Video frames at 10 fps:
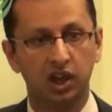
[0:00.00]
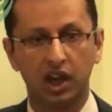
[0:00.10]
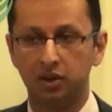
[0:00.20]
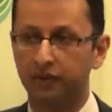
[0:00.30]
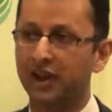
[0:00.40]

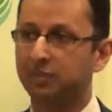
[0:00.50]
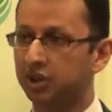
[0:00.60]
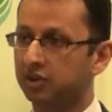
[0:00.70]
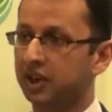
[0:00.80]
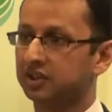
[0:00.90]
UK who've had
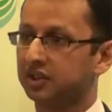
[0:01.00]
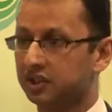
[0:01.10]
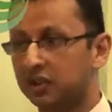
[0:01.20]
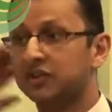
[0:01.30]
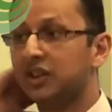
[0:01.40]
motor
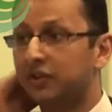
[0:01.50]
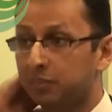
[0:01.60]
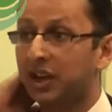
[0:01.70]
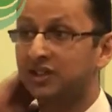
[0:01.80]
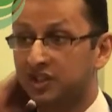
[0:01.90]
accidents and have
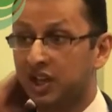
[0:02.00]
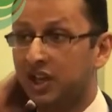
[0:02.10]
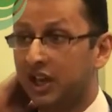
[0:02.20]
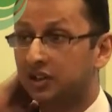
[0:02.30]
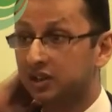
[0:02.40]
suffered pains in their
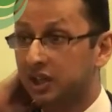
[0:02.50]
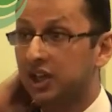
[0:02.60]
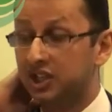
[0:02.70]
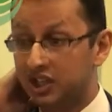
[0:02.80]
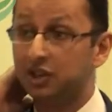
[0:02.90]
necks,
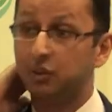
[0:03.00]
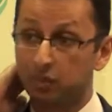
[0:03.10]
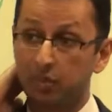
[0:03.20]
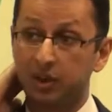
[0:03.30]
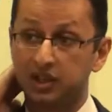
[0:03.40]

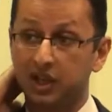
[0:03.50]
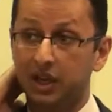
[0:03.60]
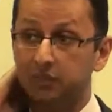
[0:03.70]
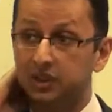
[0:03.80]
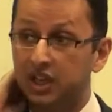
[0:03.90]
genuine whiplash
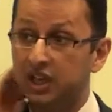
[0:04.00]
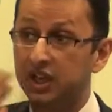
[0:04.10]
claims.